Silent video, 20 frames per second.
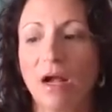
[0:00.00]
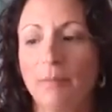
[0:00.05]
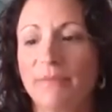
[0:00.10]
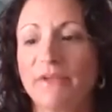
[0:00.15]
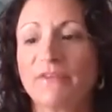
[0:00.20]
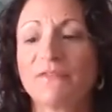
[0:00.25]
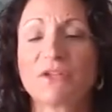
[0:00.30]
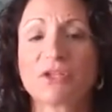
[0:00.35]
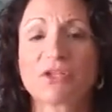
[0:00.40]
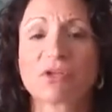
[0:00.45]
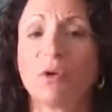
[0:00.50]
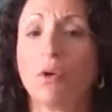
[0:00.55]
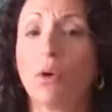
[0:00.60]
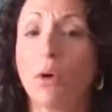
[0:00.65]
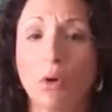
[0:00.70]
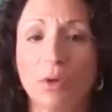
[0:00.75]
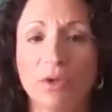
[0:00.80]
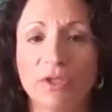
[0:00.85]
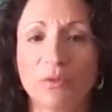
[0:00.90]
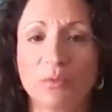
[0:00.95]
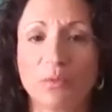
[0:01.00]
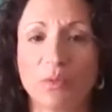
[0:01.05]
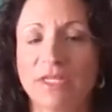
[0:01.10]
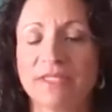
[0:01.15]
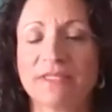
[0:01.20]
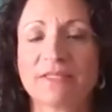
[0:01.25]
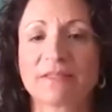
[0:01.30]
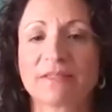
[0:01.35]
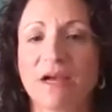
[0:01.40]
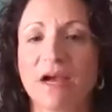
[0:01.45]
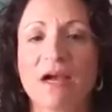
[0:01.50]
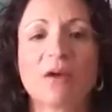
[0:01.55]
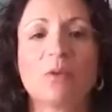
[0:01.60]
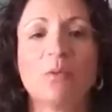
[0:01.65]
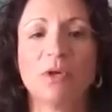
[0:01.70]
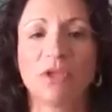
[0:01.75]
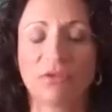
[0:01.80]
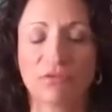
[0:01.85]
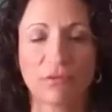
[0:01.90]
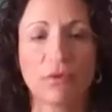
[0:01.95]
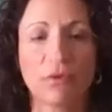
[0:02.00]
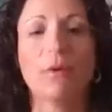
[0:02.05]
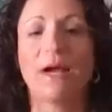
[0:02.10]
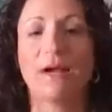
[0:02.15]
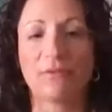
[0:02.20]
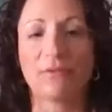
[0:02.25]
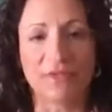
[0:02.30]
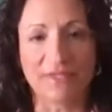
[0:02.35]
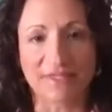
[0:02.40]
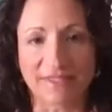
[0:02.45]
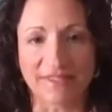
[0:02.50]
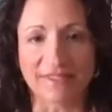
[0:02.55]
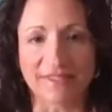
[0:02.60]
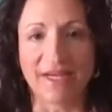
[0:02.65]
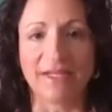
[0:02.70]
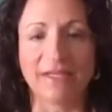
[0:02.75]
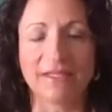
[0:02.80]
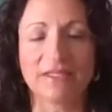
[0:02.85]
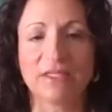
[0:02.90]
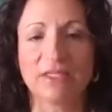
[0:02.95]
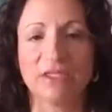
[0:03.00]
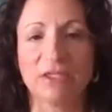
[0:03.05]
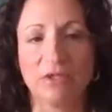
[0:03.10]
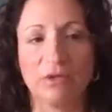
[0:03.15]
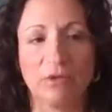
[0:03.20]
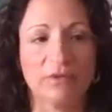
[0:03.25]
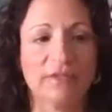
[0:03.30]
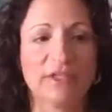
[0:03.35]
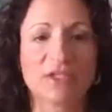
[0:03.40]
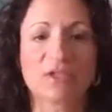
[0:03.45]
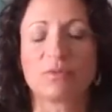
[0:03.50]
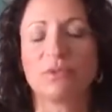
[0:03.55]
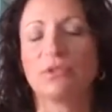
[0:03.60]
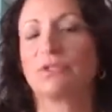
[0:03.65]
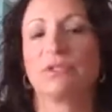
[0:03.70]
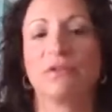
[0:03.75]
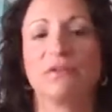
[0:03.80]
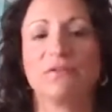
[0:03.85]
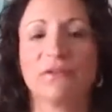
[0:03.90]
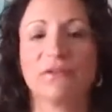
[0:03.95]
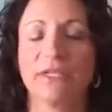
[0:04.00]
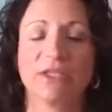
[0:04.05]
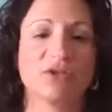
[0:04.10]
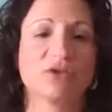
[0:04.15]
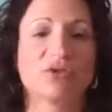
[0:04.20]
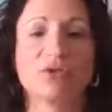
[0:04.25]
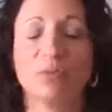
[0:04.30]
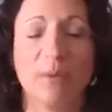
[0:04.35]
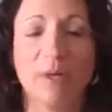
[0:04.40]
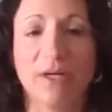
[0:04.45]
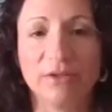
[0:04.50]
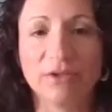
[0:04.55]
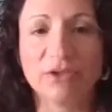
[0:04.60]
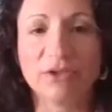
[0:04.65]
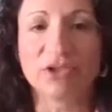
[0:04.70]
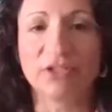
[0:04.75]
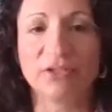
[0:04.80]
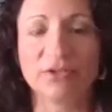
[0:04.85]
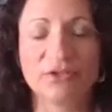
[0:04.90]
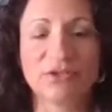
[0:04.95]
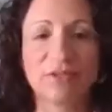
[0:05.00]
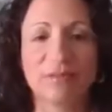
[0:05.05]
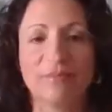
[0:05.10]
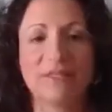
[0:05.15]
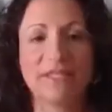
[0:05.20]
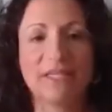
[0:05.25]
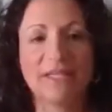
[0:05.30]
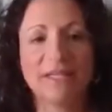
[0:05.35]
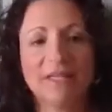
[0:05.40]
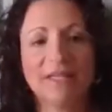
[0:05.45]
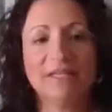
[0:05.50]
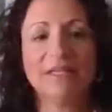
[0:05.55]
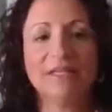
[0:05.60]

If there's a hole in one sock, we throw out the set, you know, unless we're using it for like shoe polishing or something.